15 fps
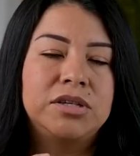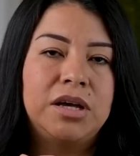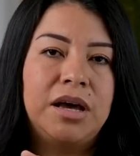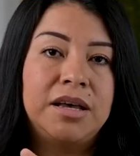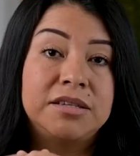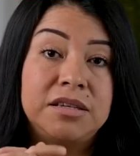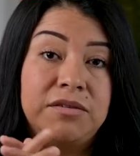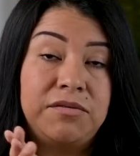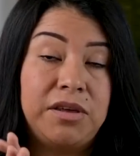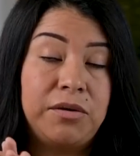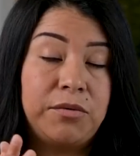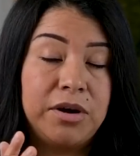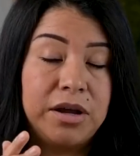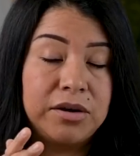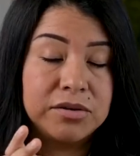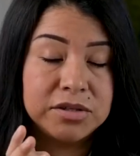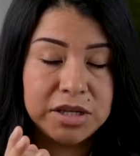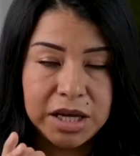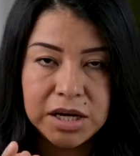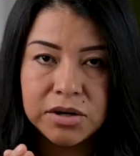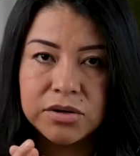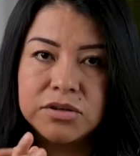as if they were in
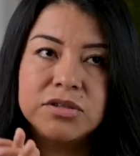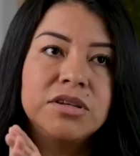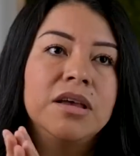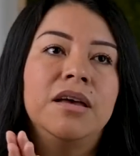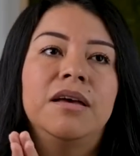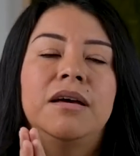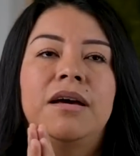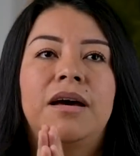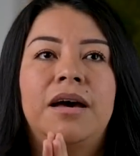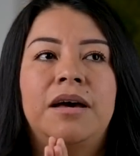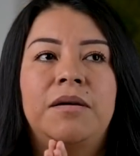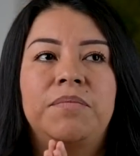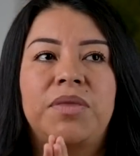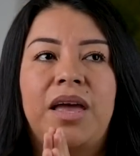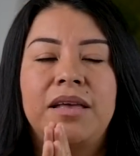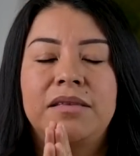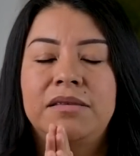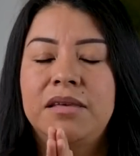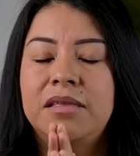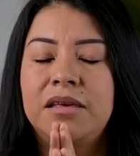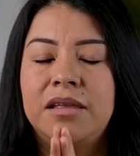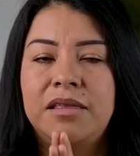containers. I
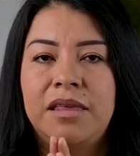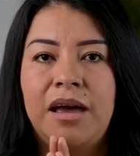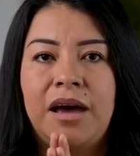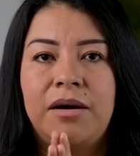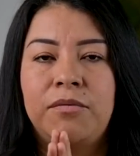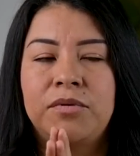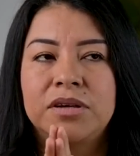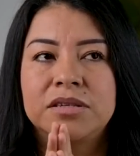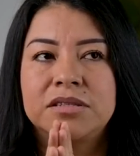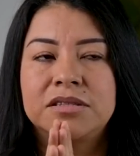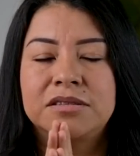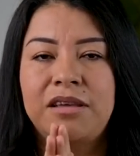think that was